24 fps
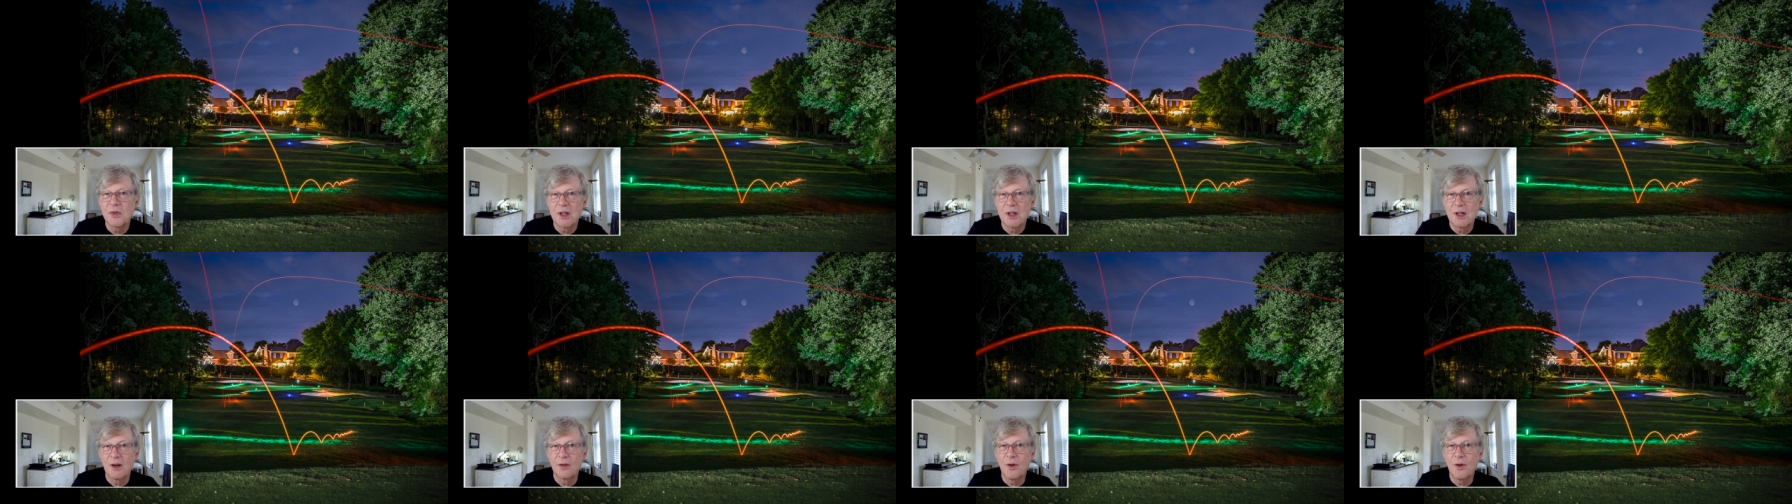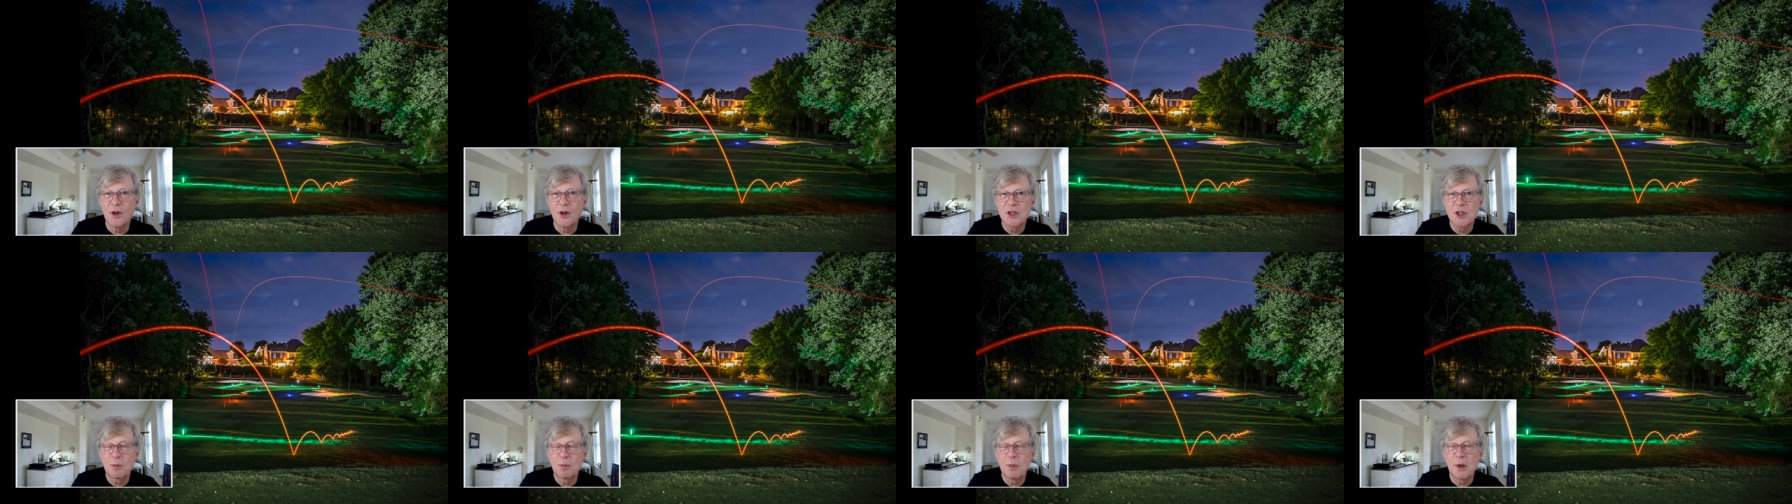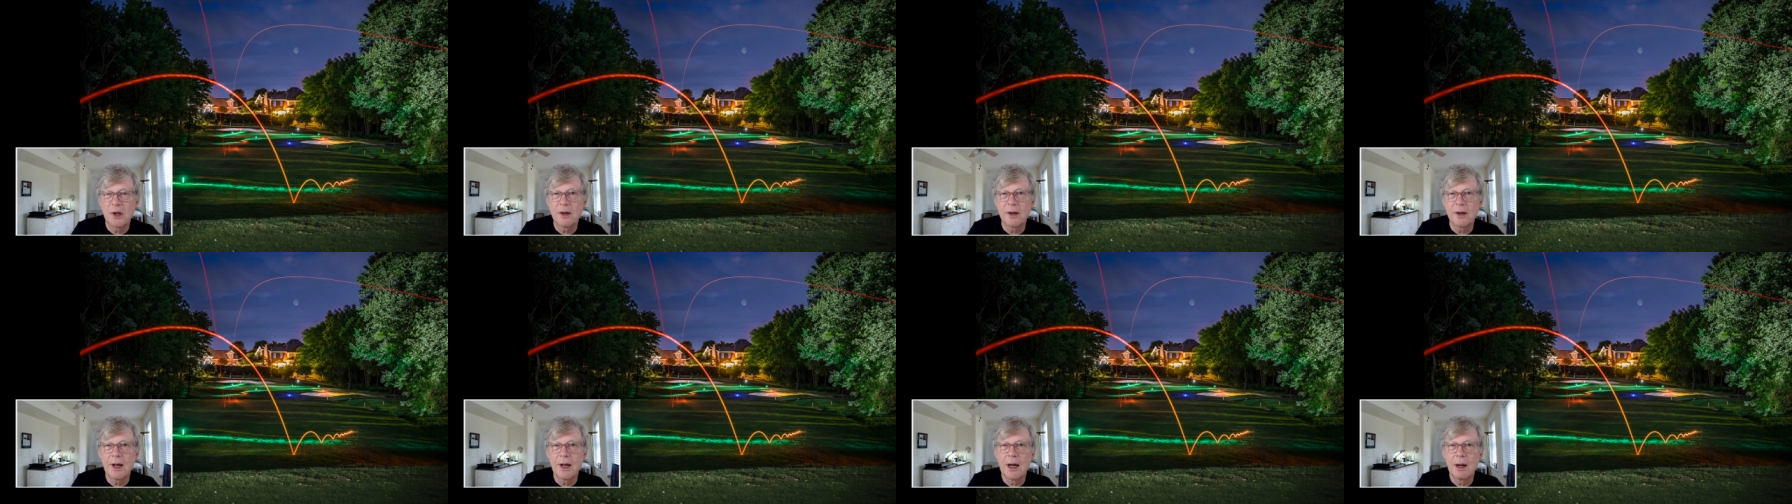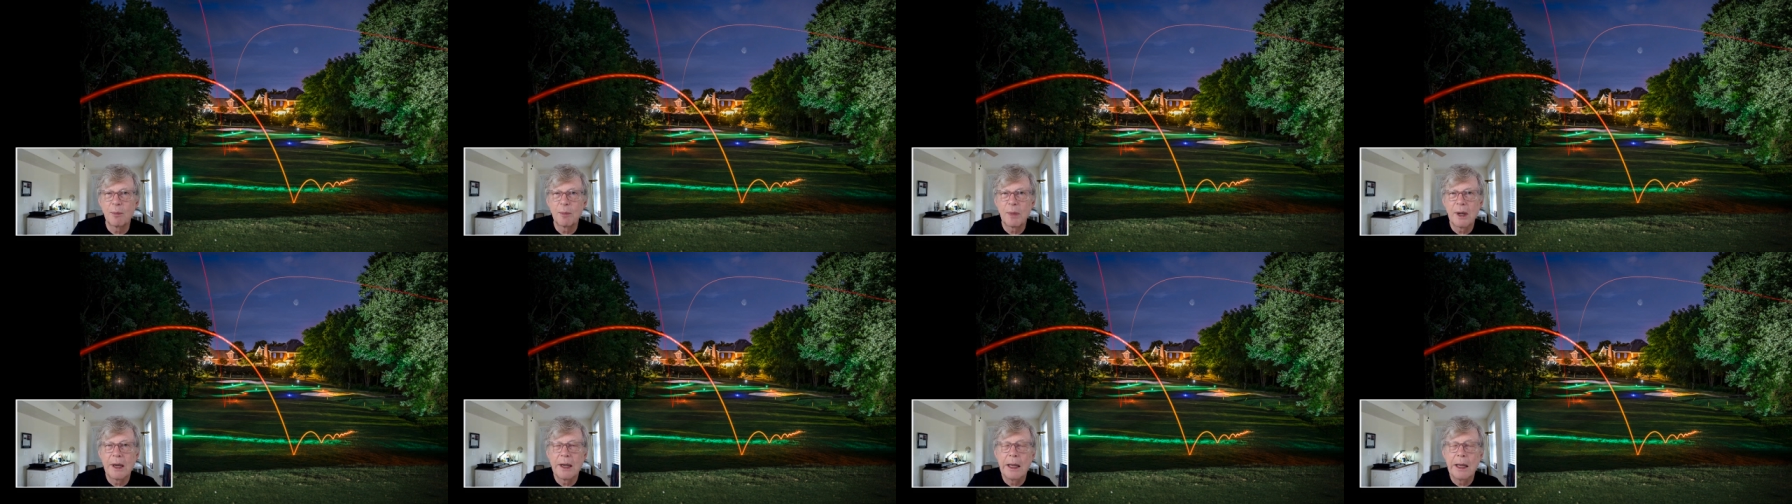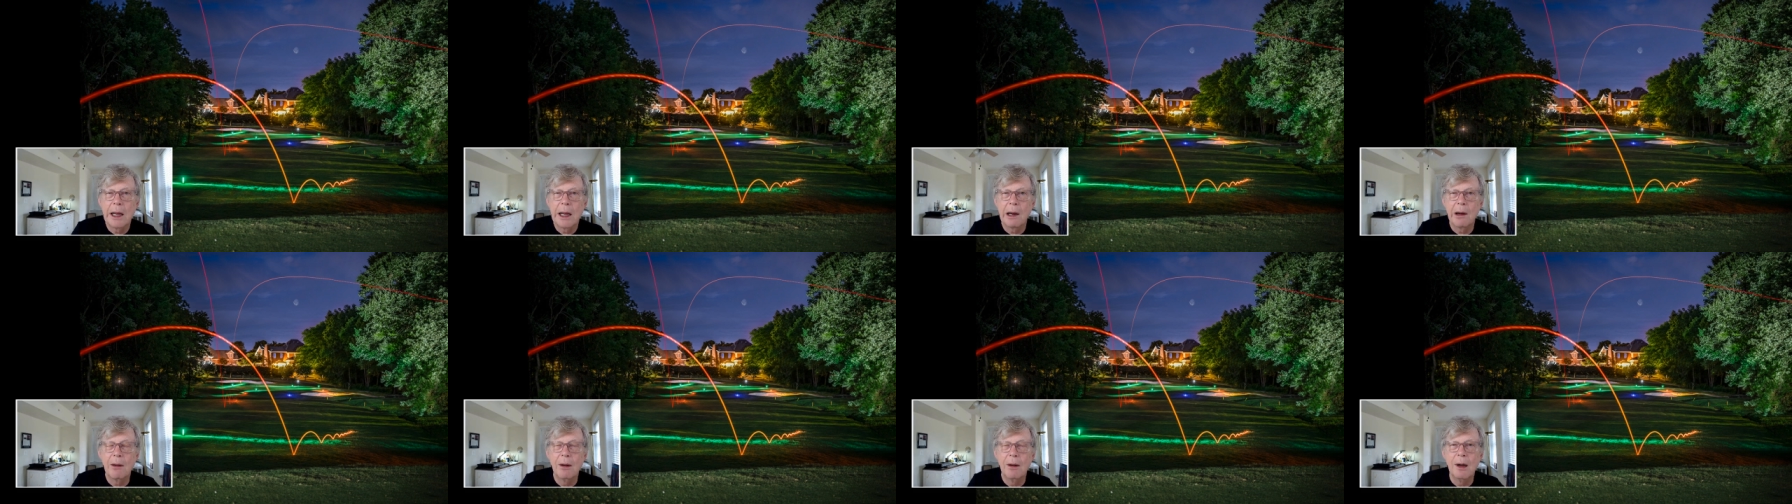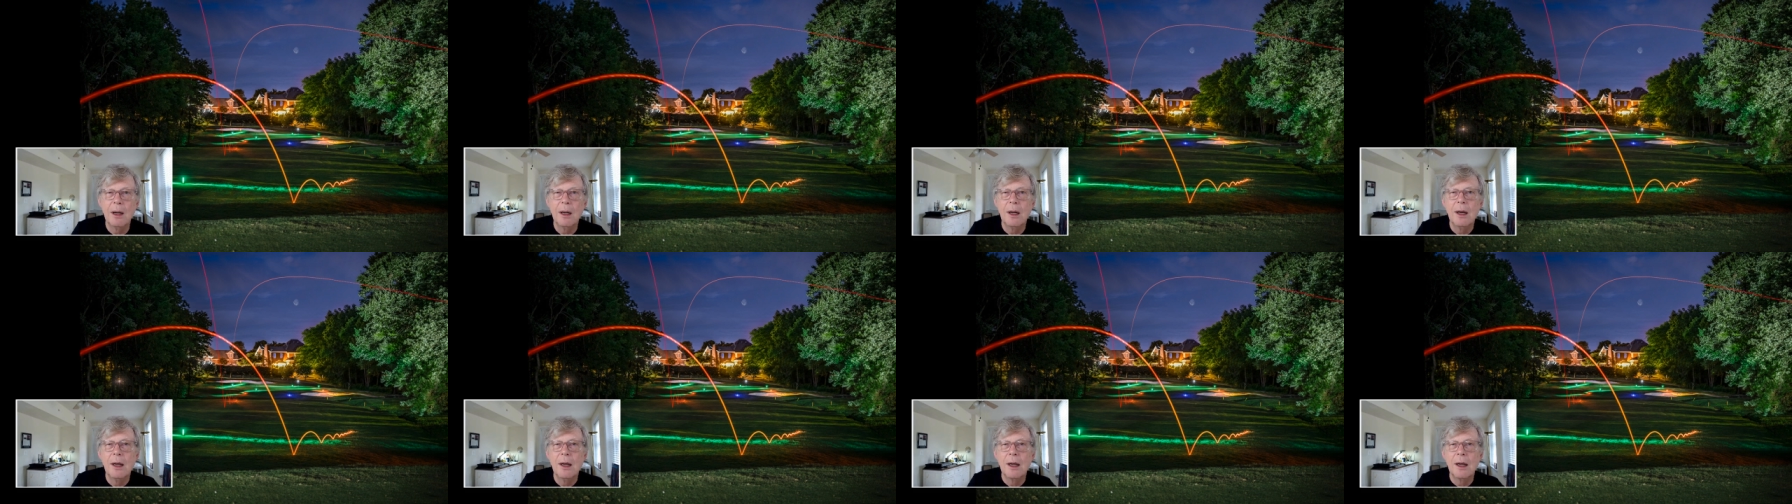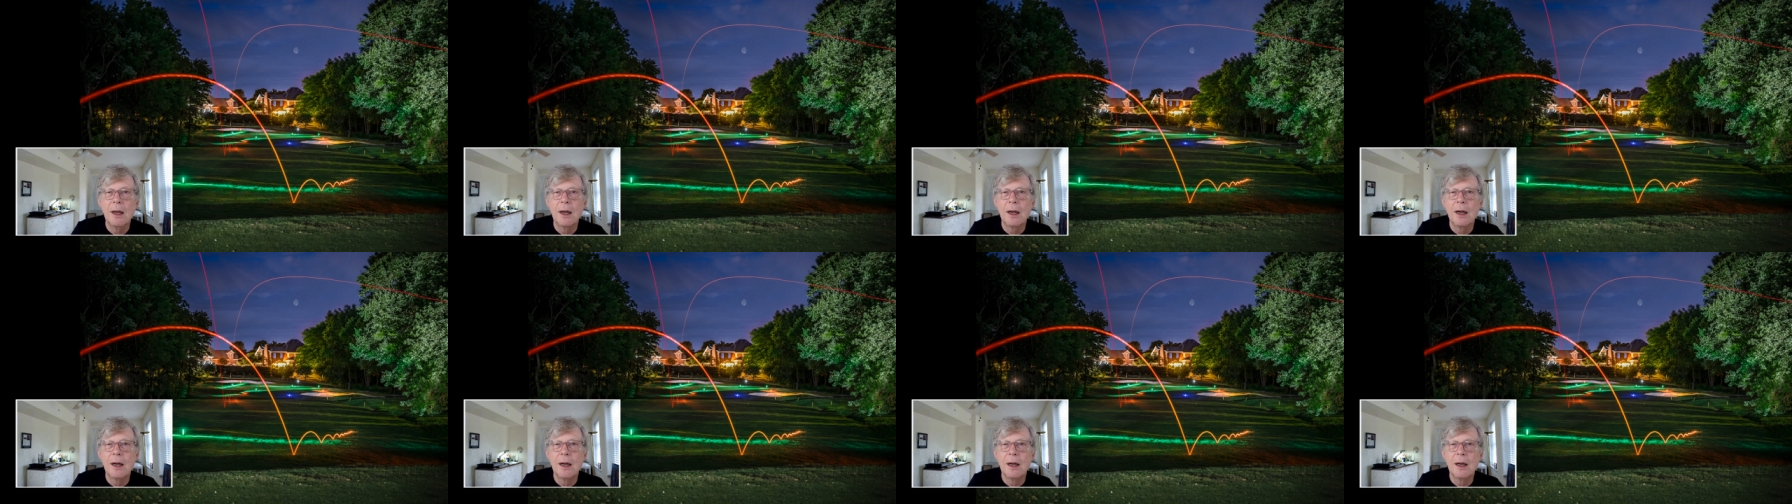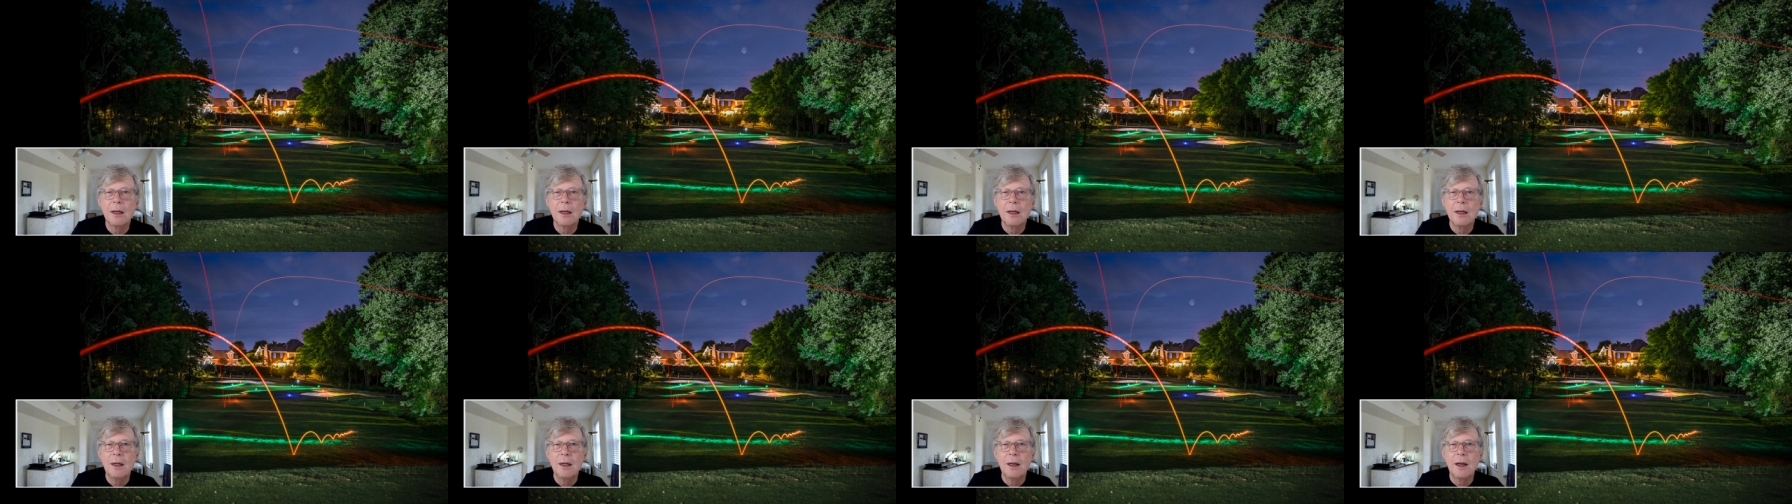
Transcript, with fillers: you know have all sputtered out by now uh,